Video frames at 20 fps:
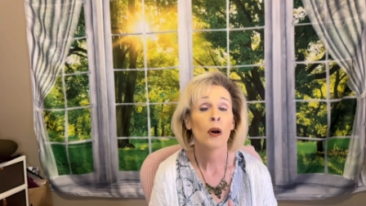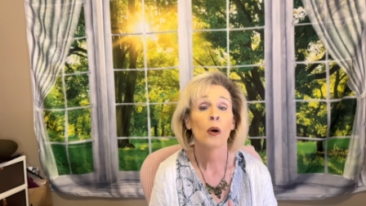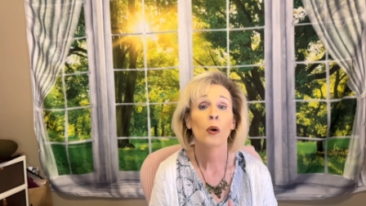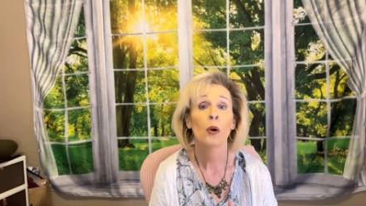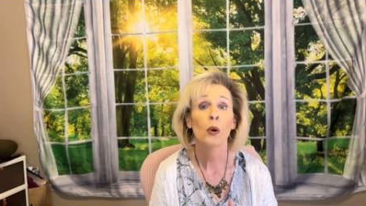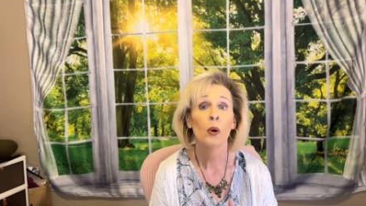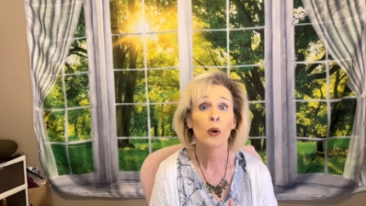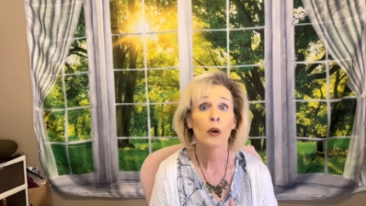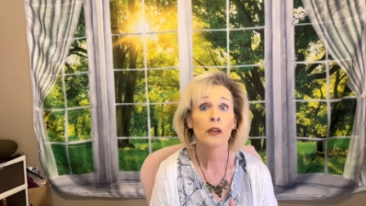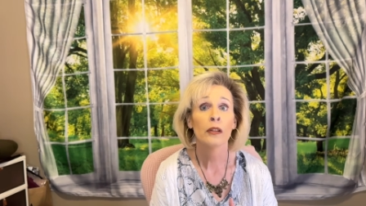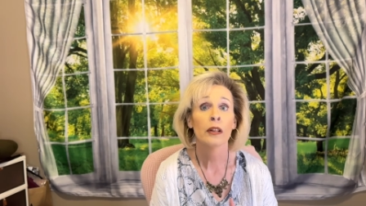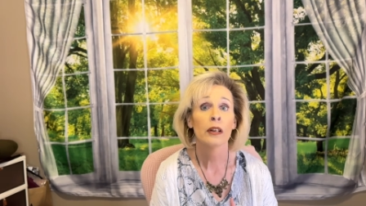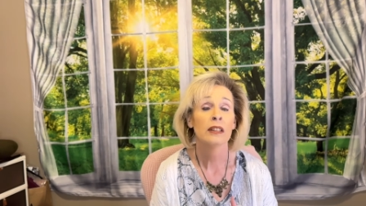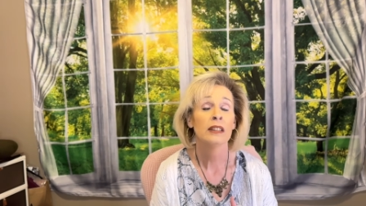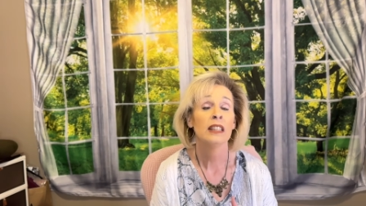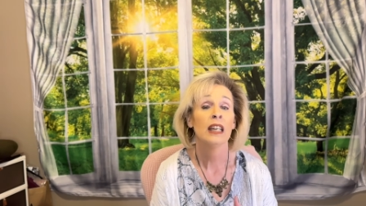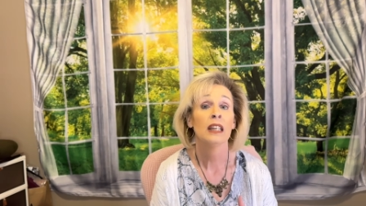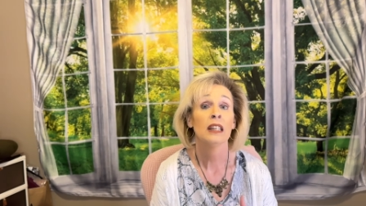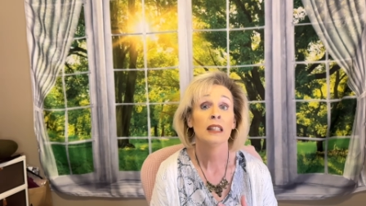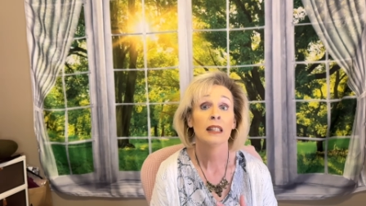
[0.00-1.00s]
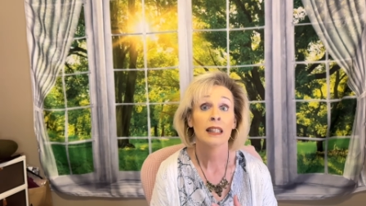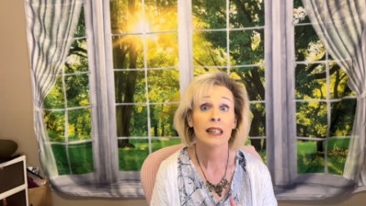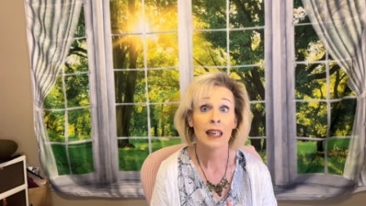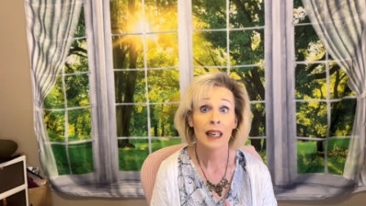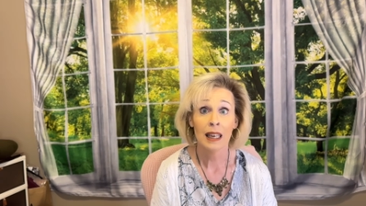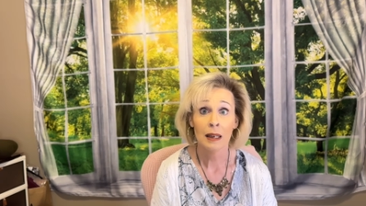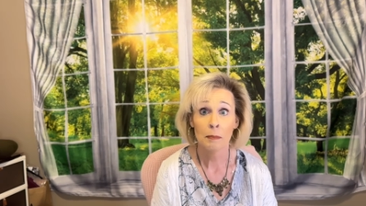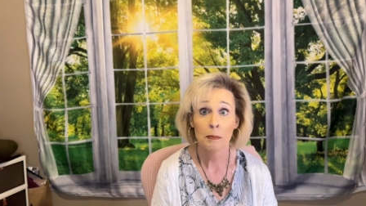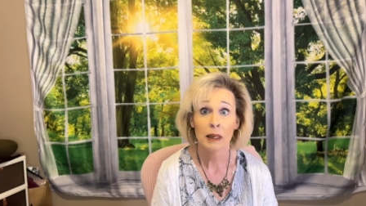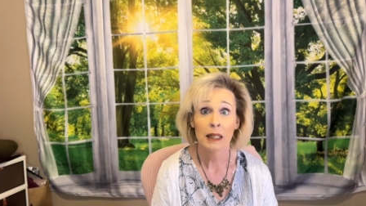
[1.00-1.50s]
or they'll tell you to
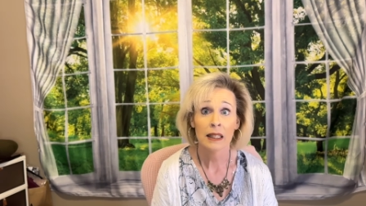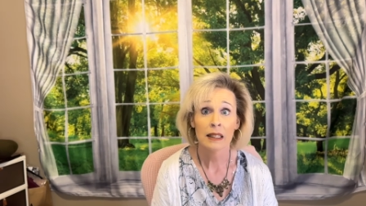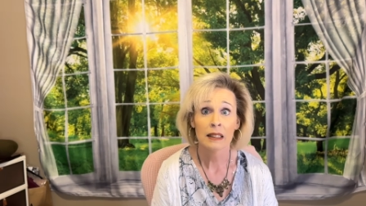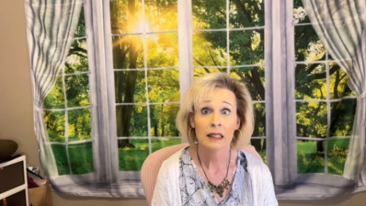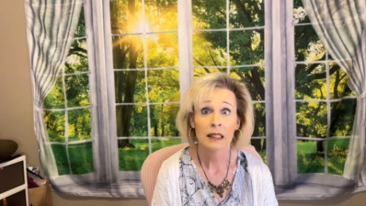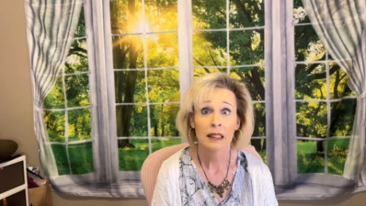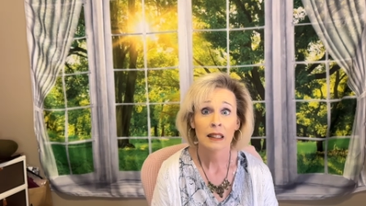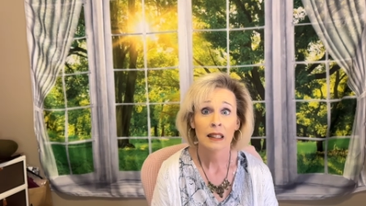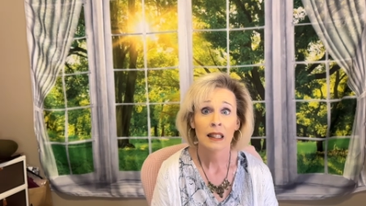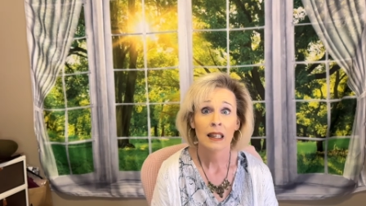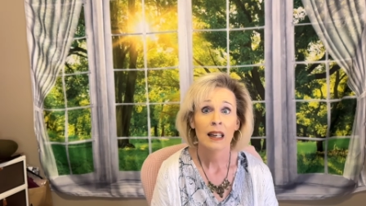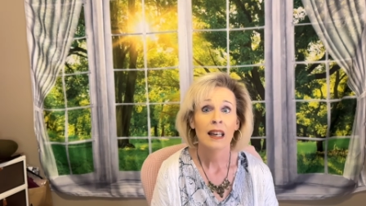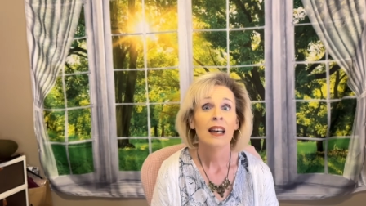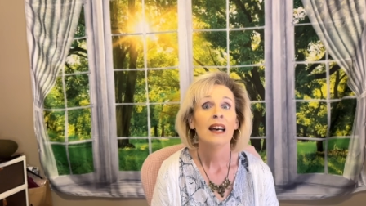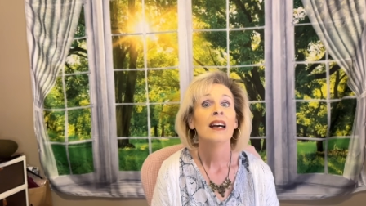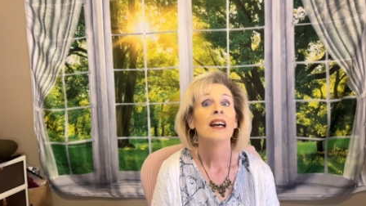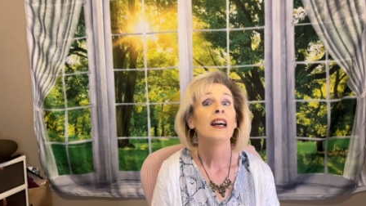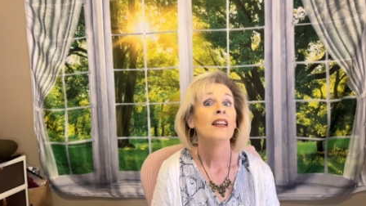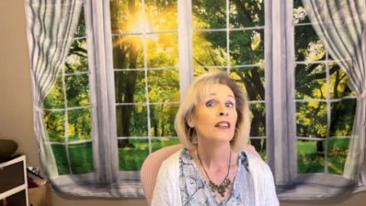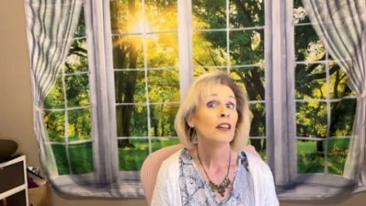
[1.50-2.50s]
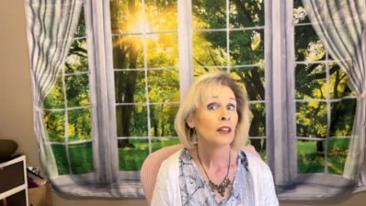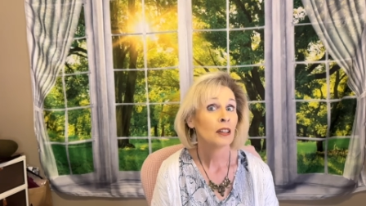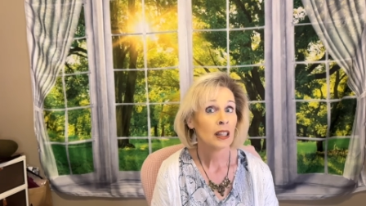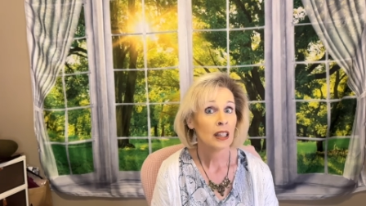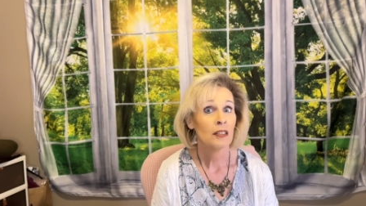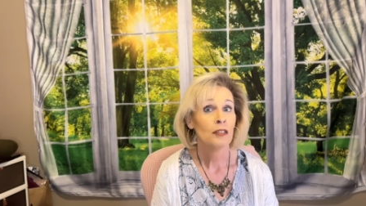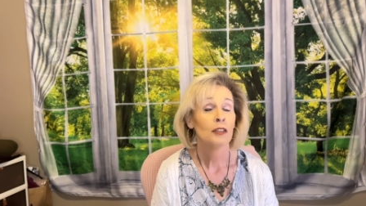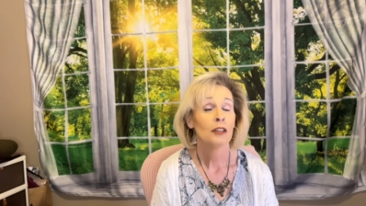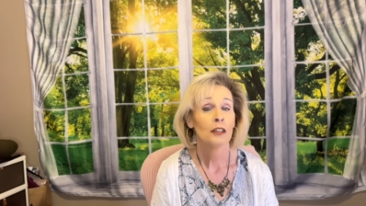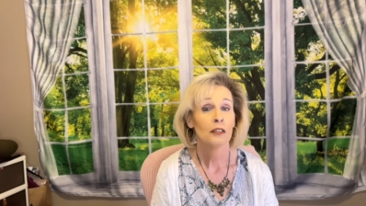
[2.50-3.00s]
keep it and they'll
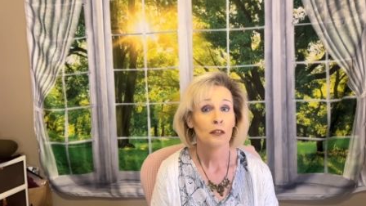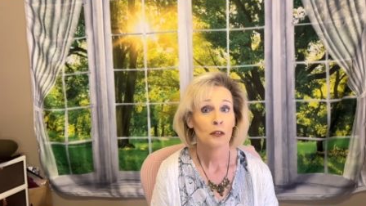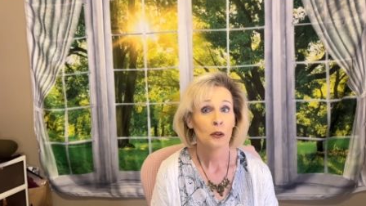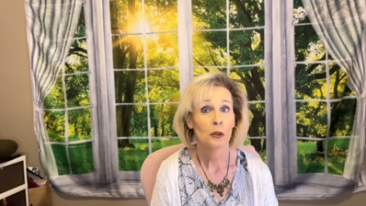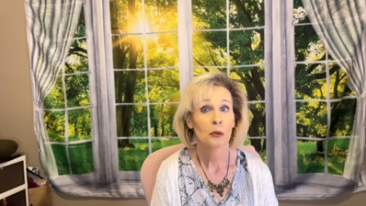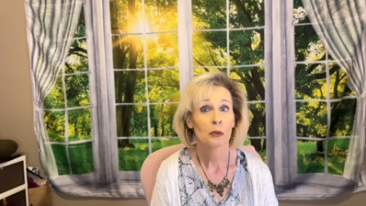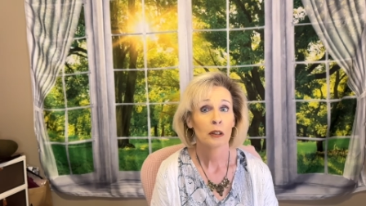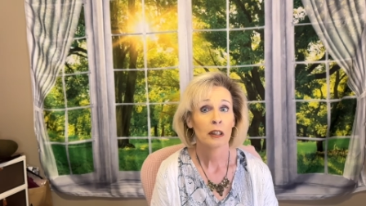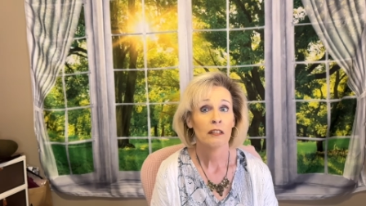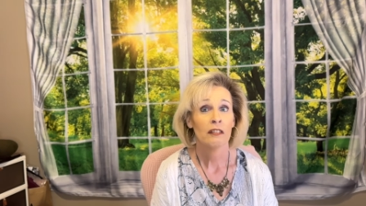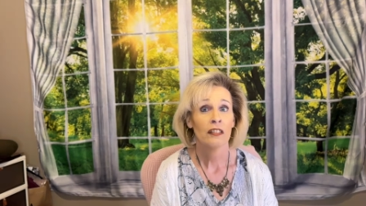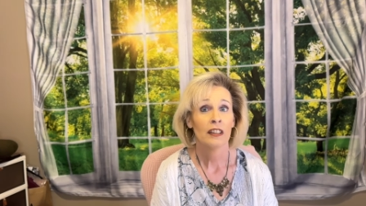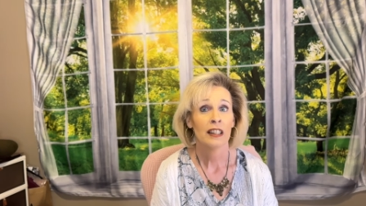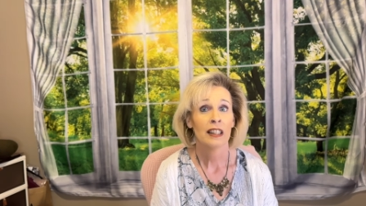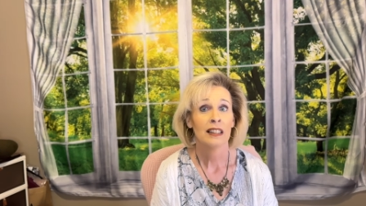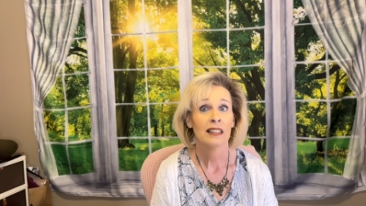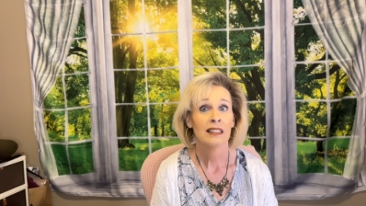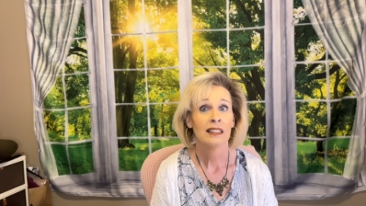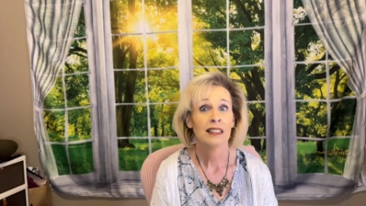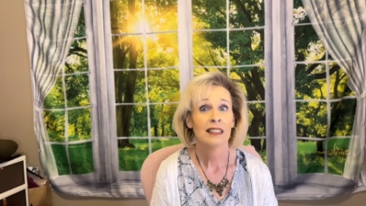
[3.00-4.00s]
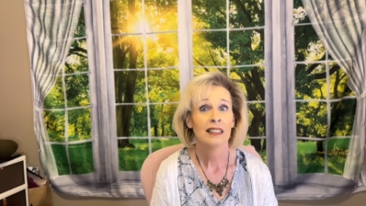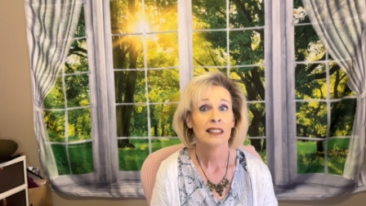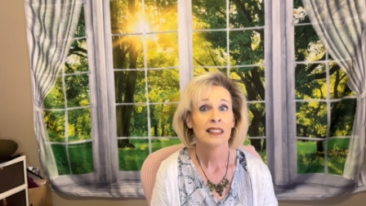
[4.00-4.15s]
give you a full refund.